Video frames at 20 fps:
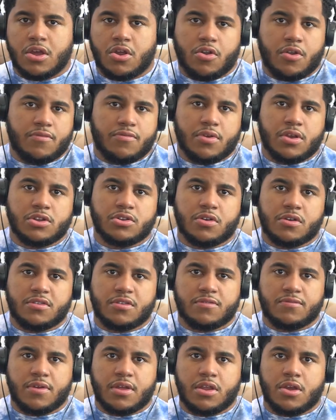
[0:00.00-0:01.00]
or if you enjoyed
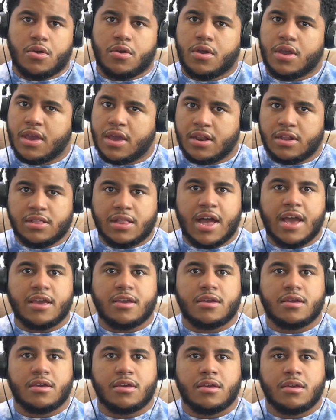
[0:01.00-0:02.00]
this video, hit a
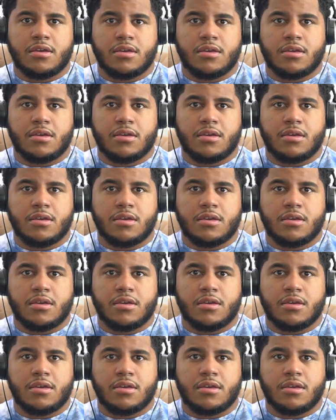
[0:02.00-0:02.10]
like.